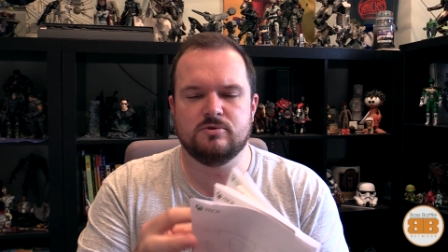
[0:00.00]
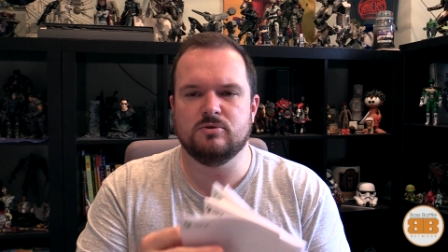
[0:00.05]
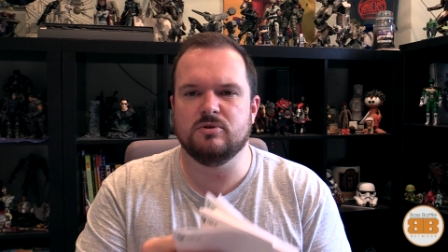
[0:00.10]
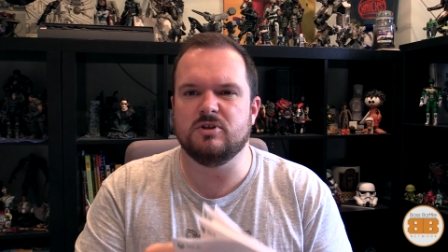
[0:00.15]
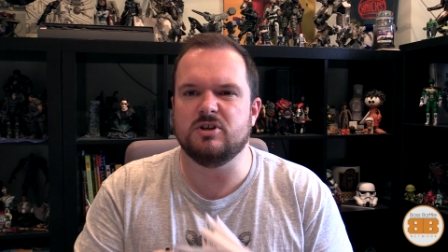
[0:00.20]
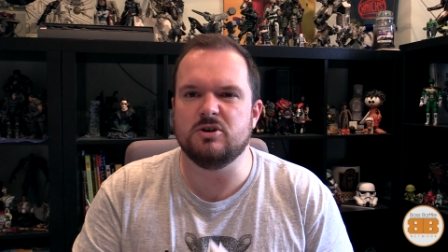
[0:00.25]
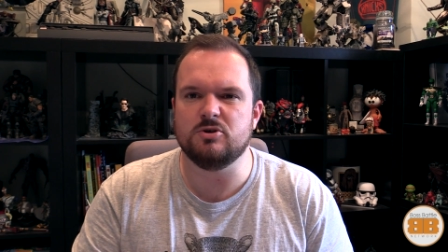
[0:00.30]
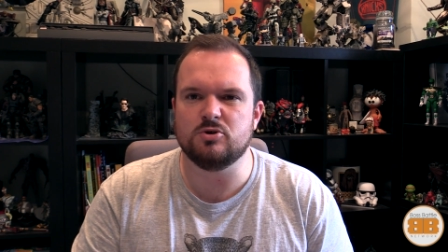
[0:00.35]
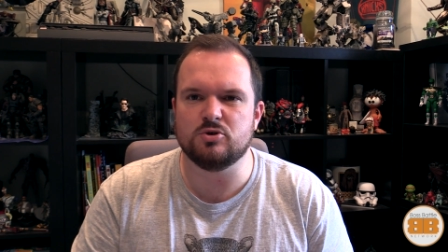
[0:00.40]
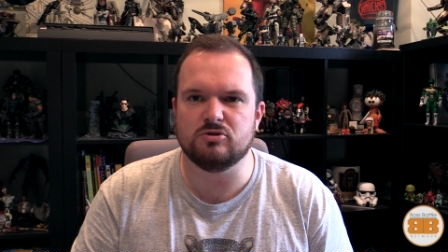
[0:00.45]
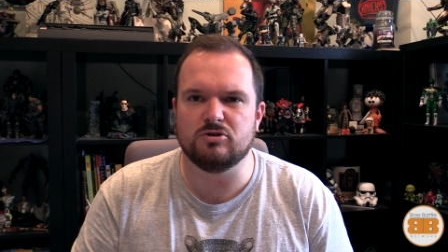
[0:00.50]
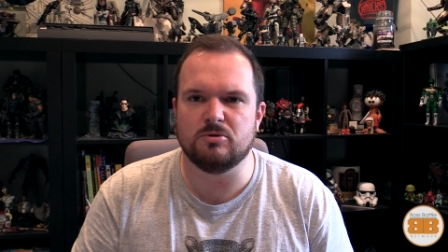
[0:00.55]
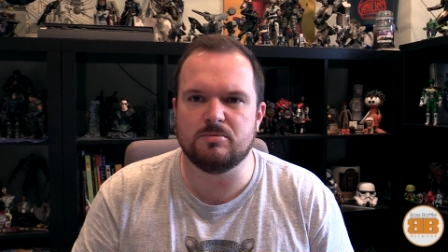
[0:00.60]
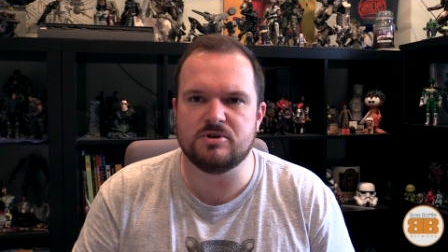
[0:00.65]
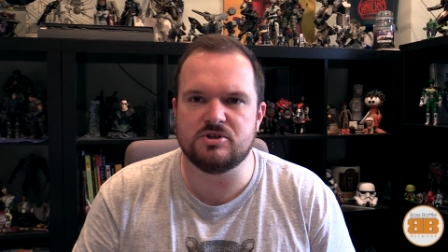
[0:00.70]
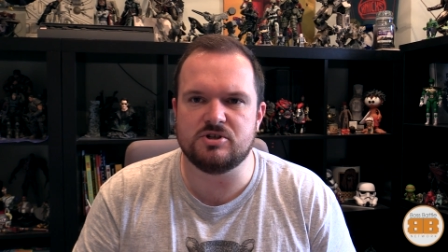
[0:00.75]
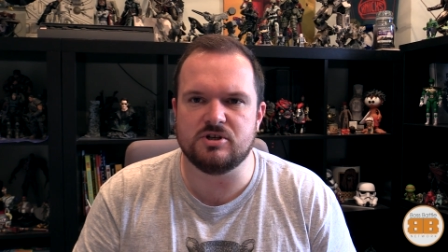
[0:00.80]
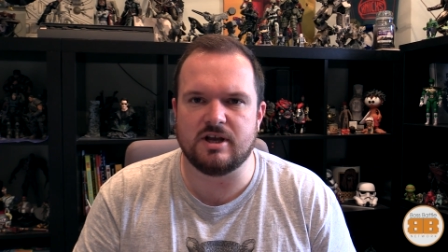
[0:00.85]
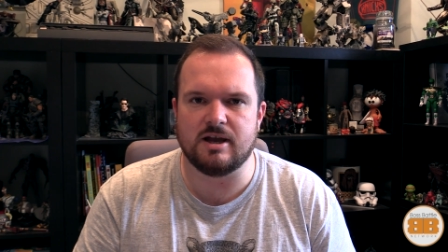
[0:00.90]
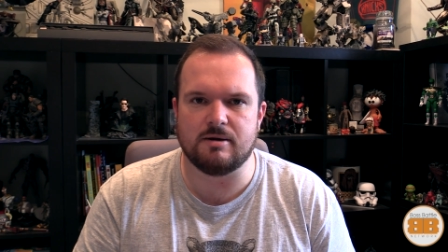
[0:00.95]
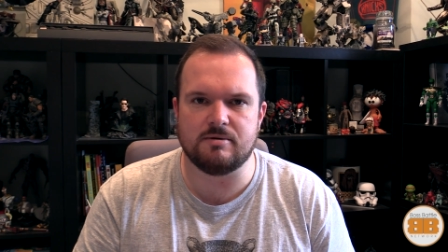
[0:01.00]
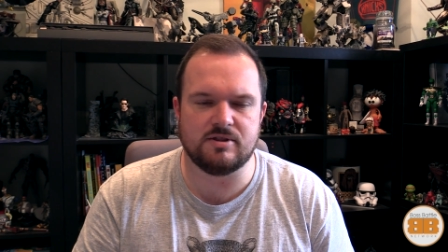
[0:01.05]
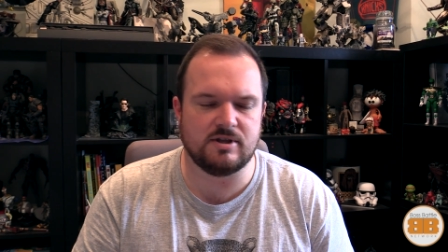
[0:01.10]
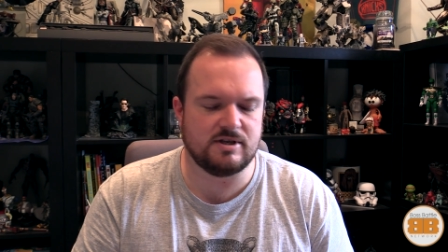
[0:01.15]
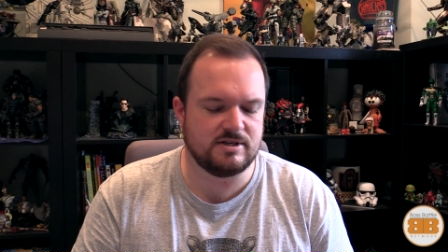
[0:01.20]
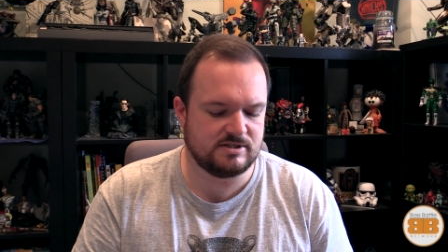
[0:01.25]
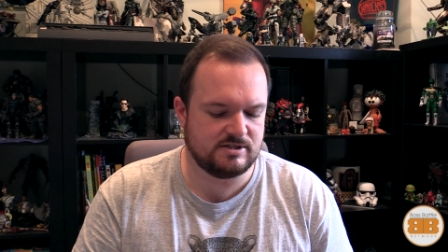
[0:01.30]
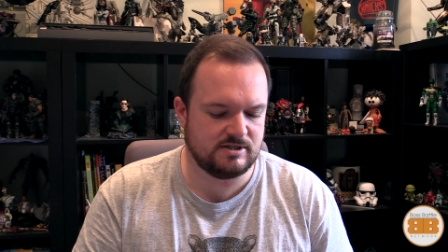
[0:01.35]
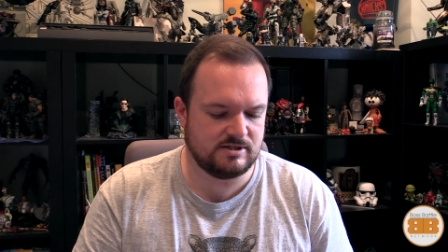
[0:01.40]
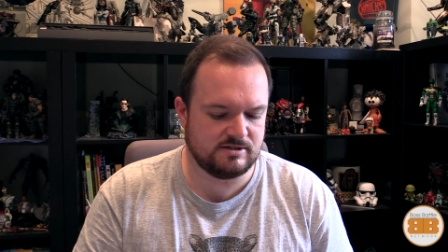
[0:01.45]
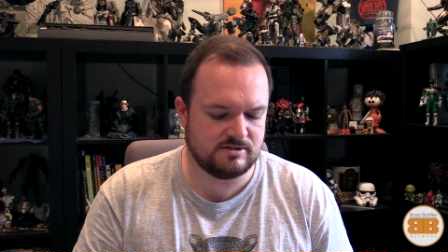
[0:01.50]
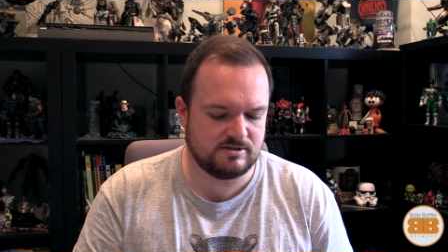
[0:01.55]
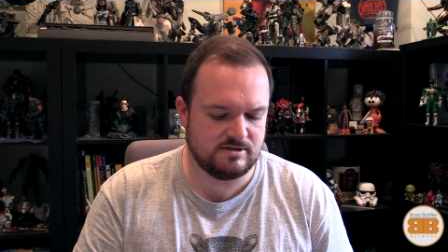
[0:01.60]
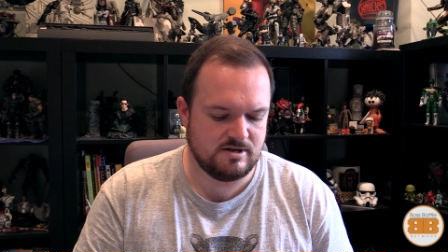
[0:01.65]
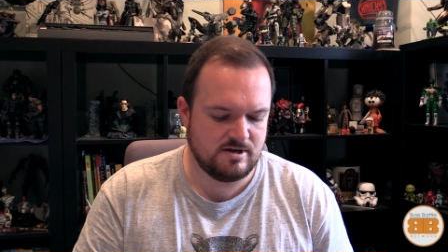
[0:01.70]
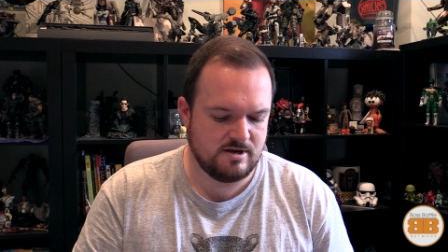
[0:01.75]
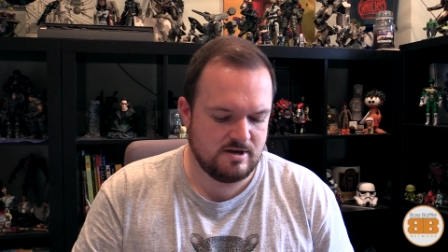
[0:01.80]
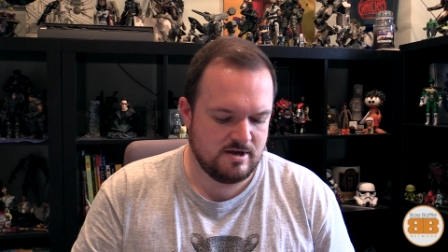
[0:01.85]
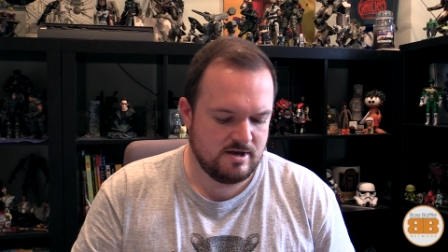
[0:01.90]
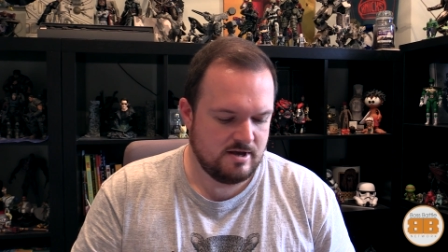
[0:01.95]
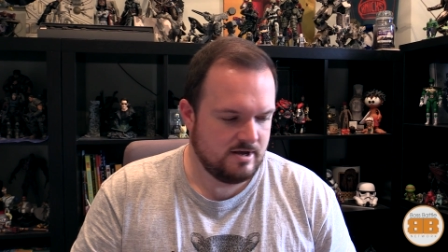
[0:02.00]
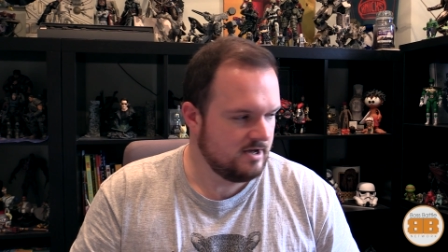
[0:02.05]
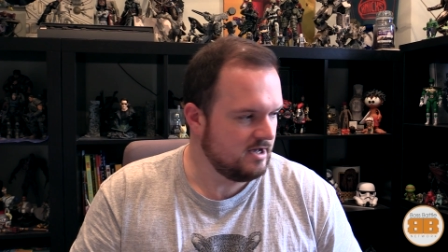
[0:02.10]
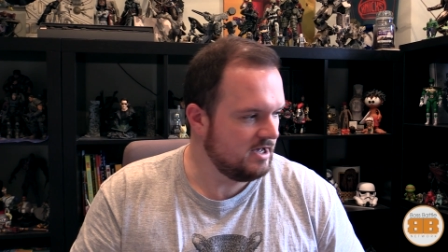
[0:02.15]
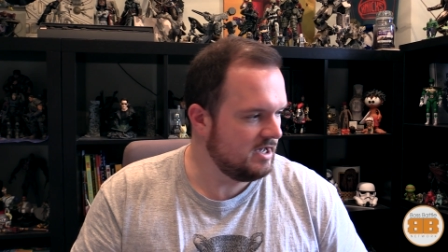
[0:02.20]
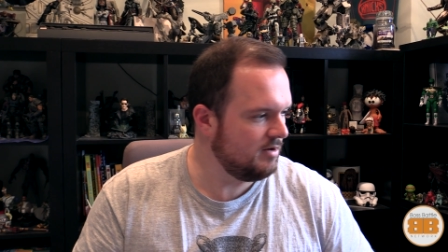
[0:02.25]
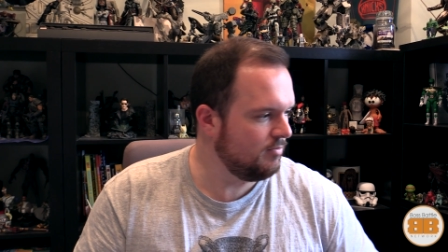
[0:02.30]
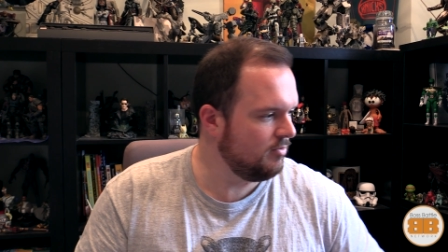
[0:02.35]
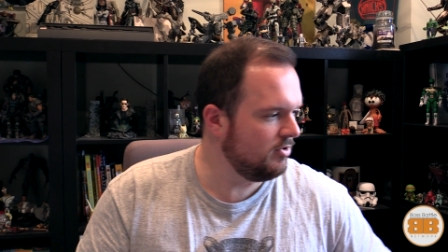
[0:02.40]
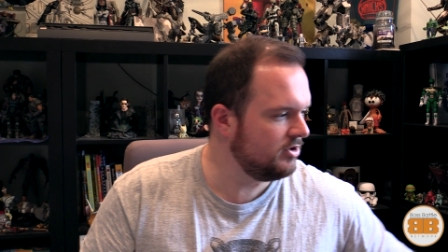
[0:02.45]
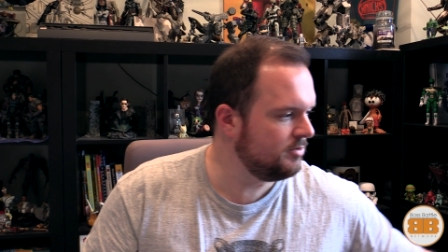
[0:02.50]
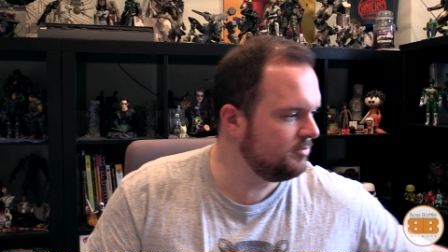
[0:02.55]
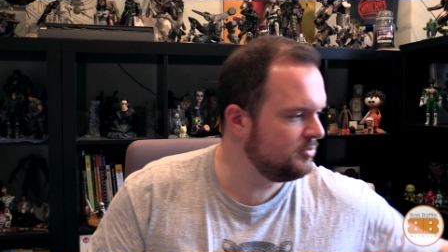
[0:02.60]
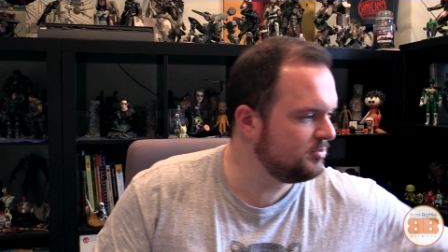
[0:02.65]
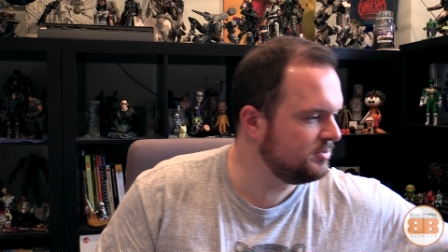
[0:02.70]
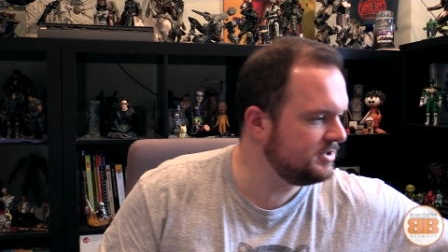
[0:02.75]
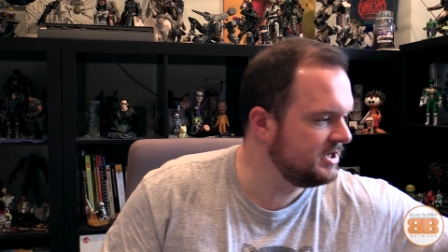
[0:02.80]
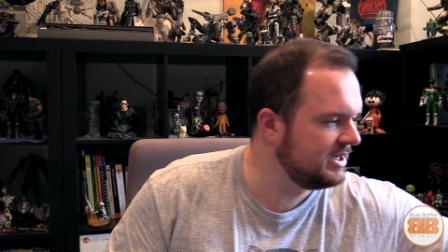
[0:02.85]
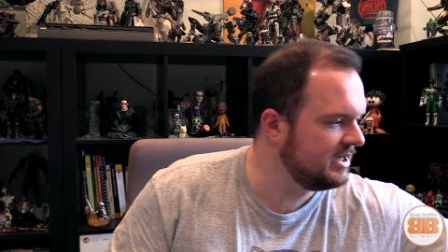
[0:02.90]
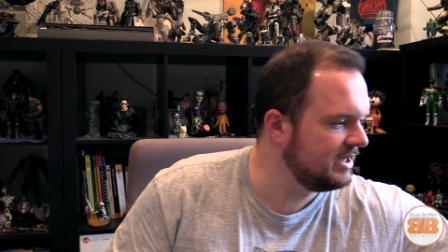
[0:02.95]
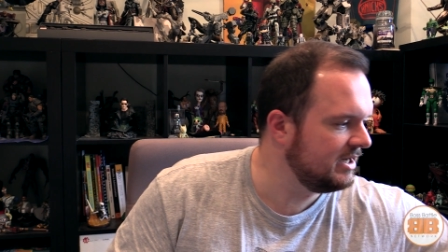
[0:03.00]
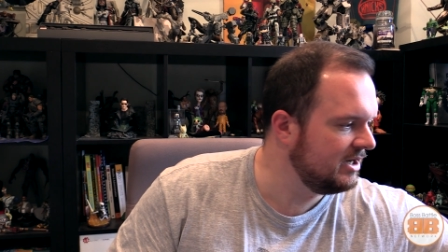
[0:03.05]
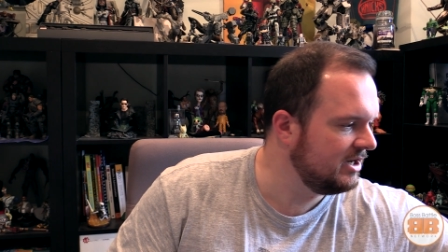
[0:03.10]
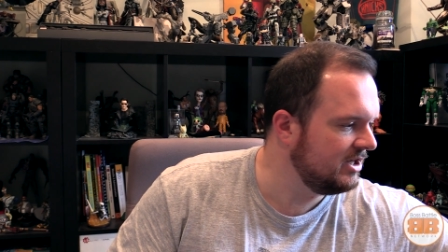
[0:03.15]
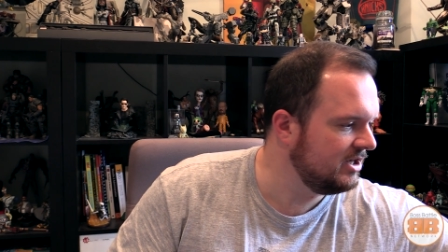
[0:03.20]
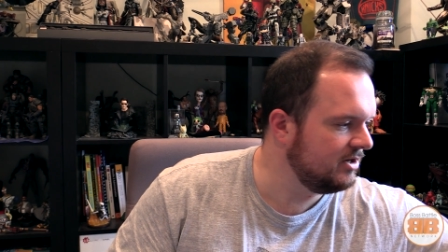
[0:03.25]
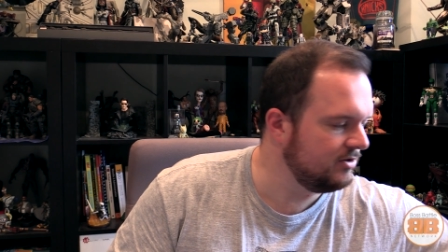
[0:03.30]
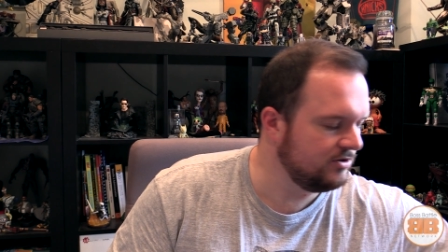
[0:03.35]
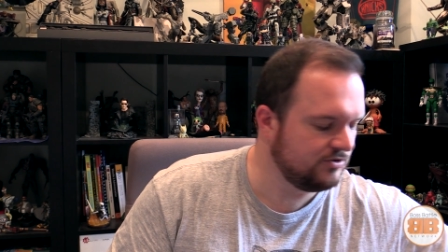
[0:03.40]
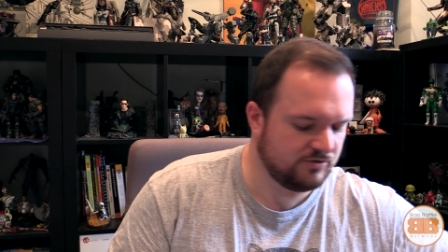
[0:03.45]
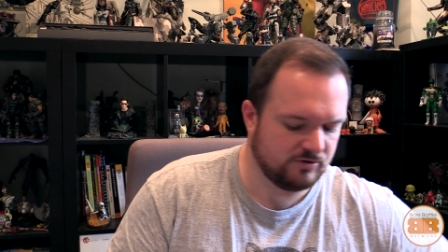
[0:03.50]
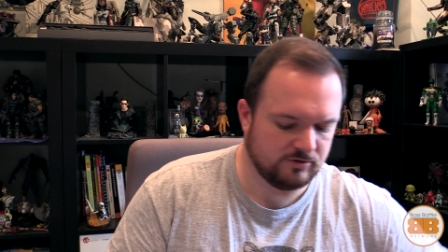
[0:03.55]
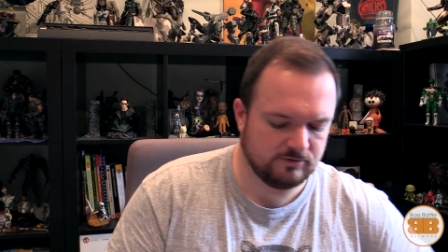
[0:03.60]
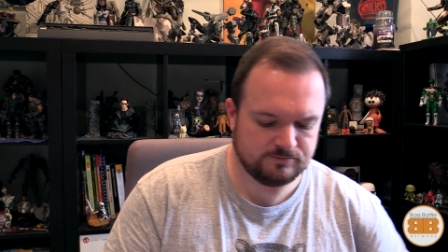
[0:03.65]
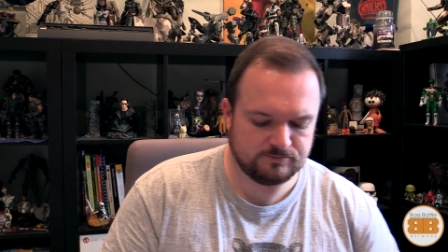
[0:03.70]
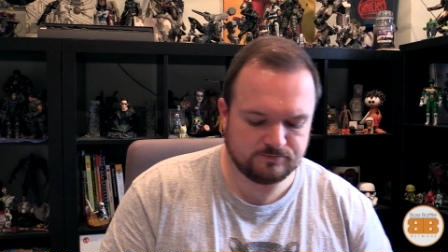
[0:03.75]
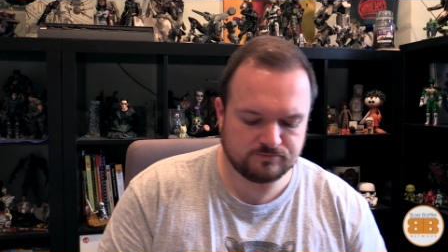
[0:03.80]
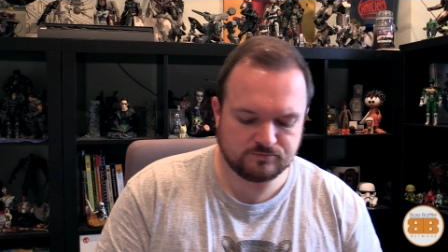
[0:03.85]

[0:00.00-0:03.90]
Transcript: all the usual rubbish you get with these things. One of them was particularly useful,